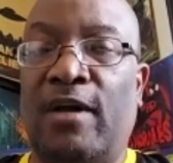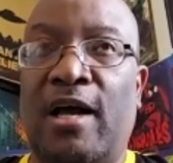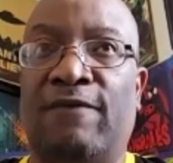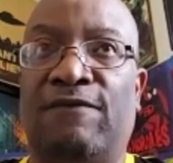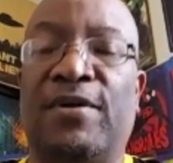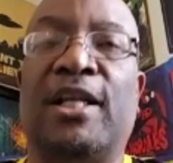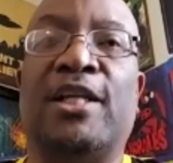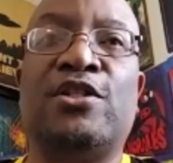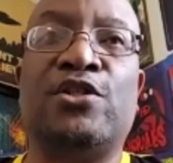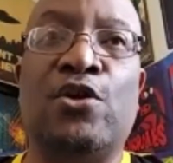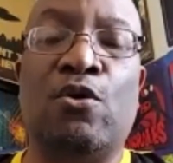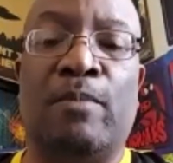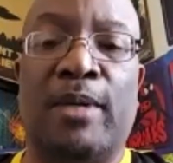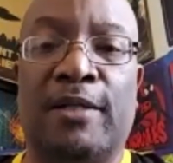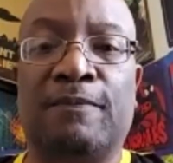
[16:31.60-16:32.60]
Phyllis
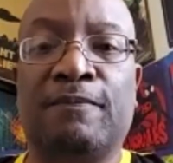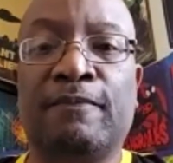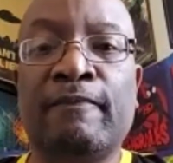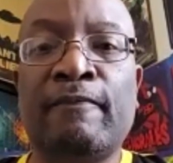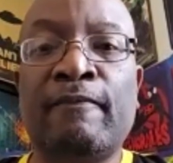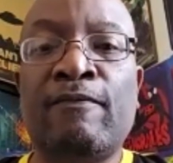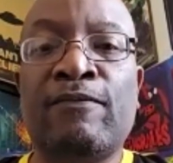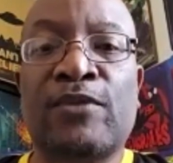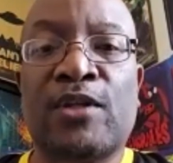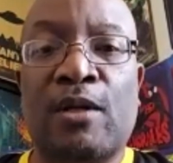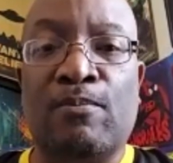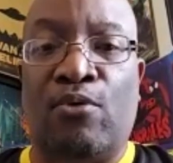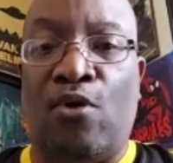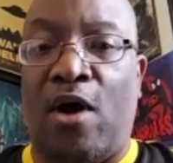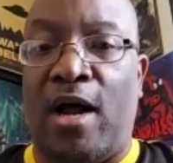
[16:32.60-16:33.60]
Newman
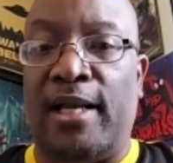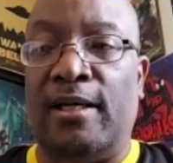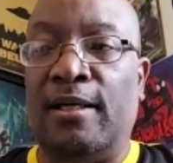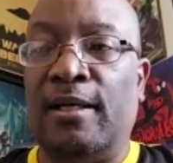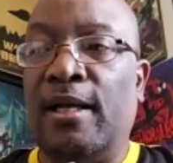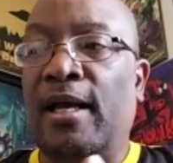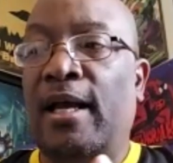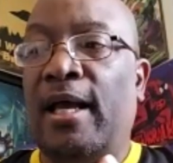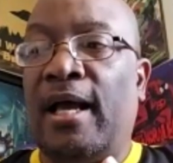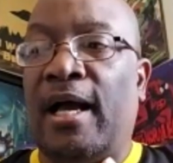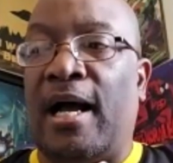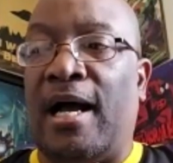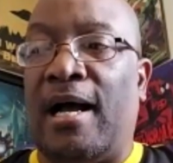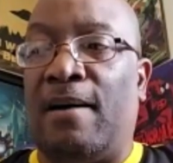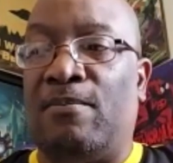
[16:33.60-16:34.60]
brought
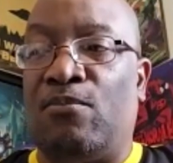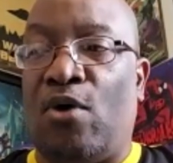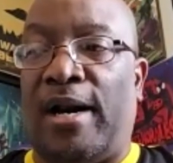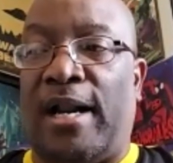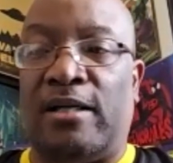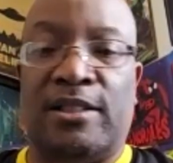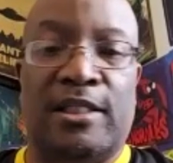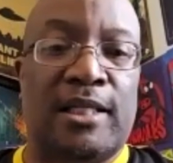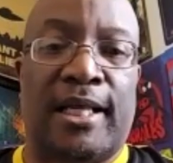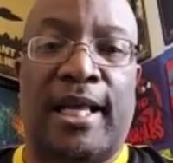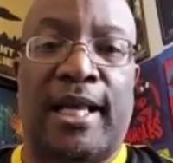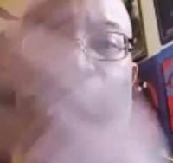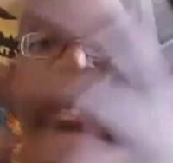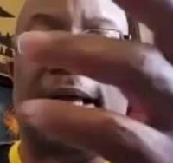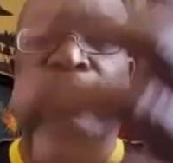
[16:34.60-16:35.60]
out. She's like,
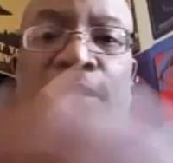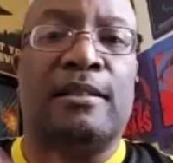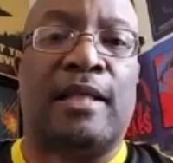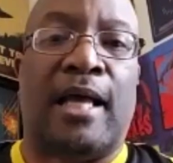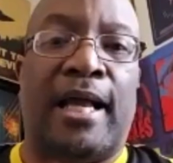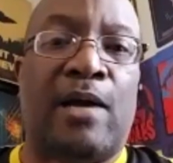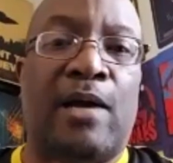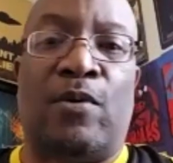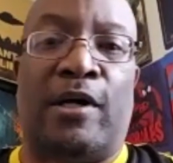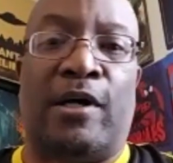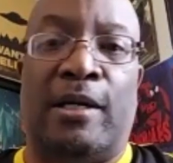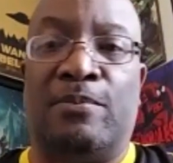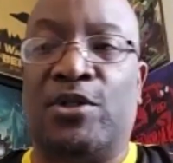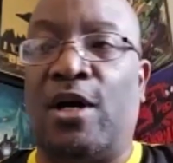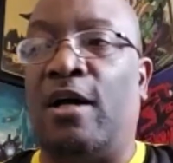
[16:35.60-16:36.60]
hey, I got one of
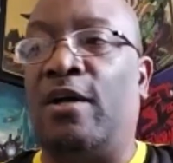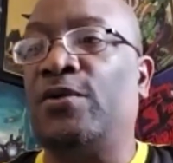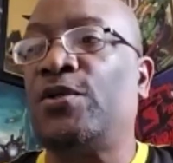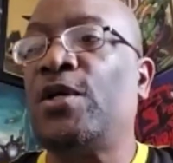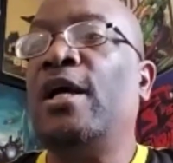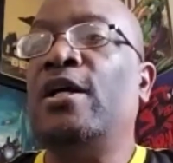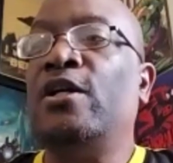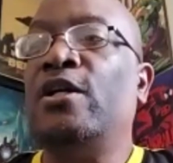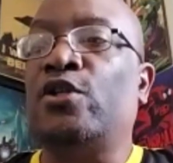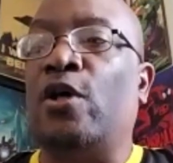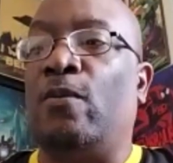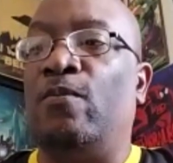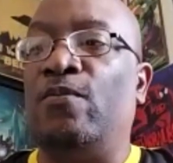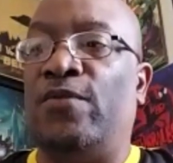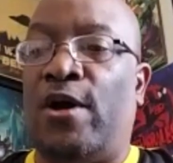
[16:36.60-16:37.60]
them skulls.
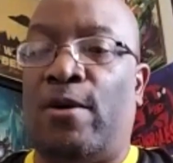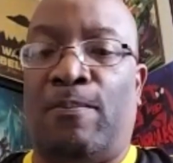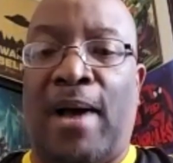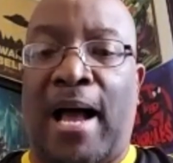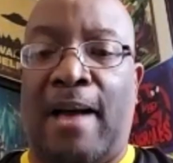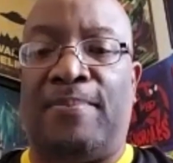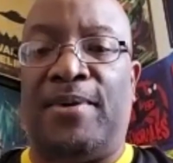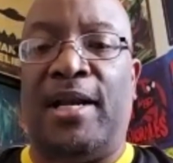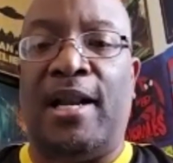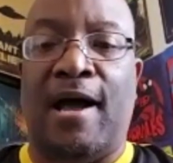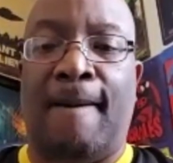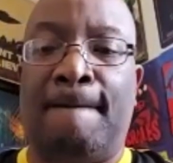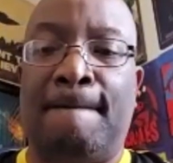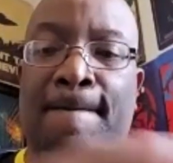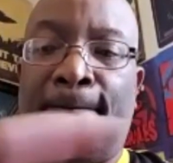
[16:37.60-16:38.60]
So they're popping
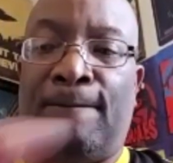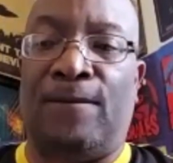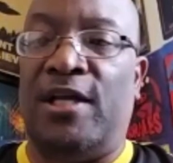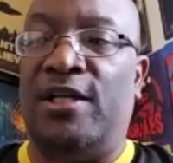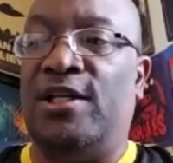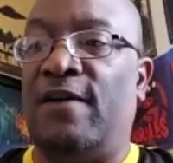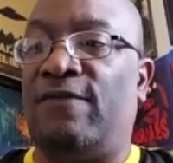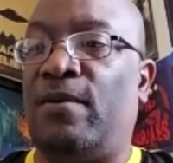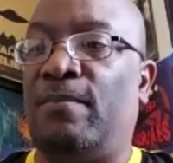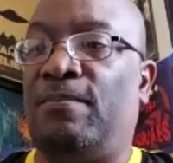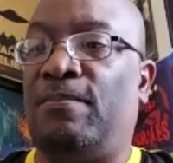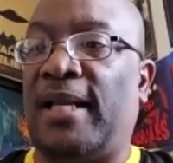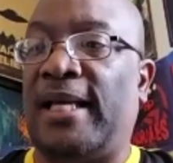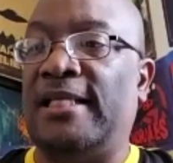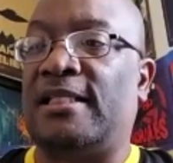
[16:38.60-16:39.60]
up in different
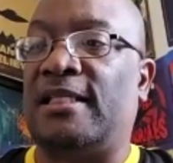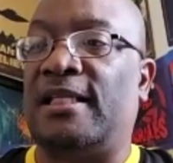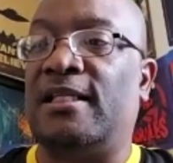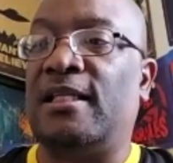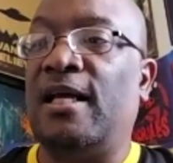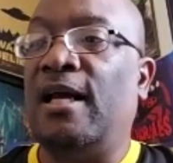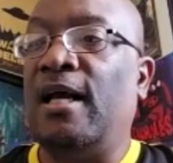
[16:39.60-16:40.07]
places.